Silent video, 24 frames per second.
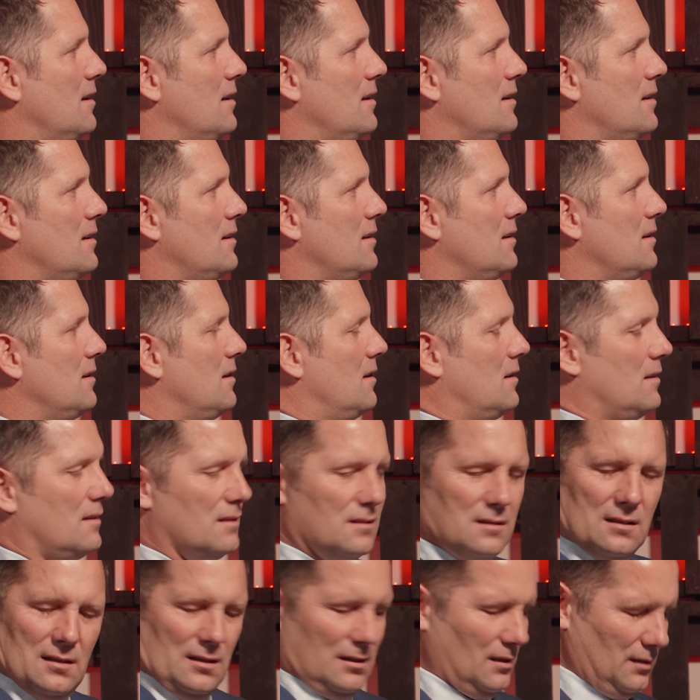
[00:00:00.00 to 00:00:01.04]

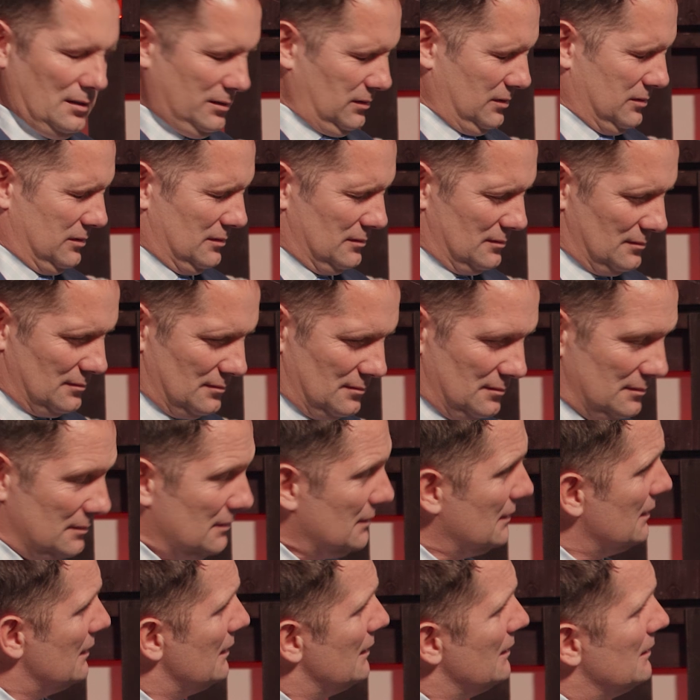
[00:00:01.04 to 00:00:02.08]

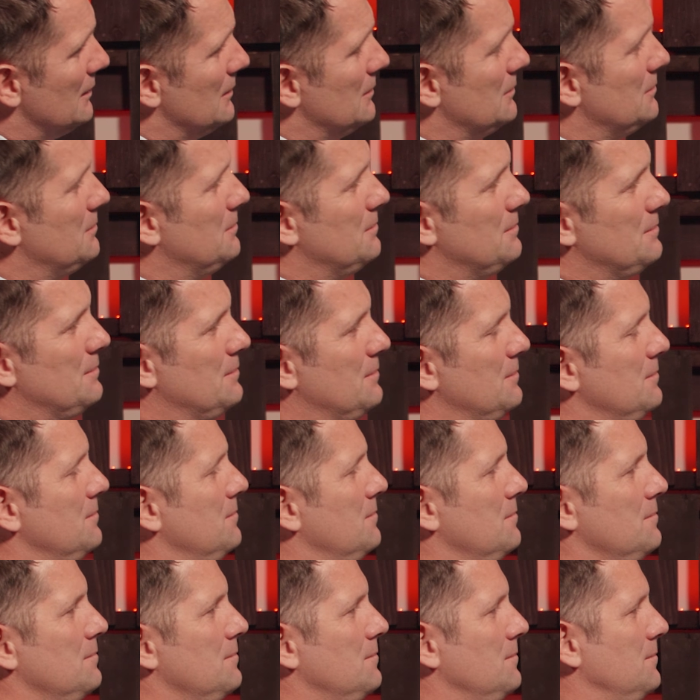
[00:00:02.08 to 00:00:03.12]

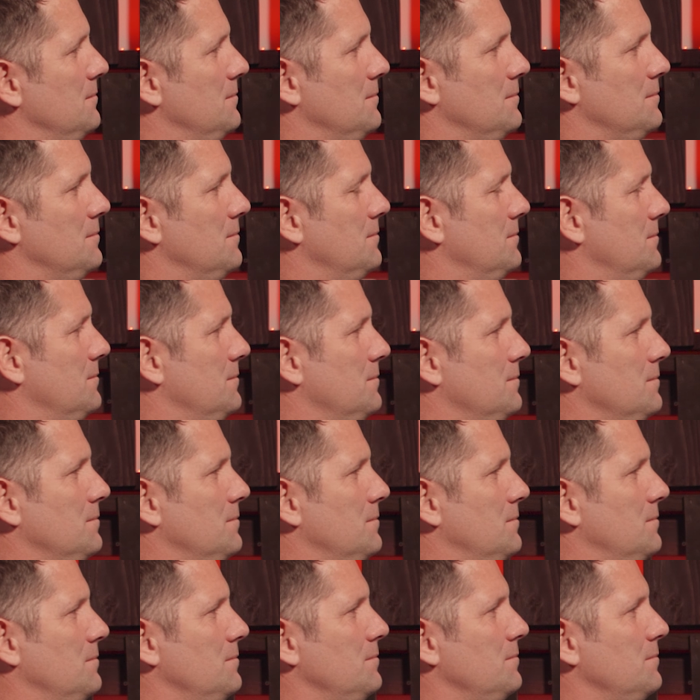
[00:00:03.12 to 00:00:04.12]
(not speaking)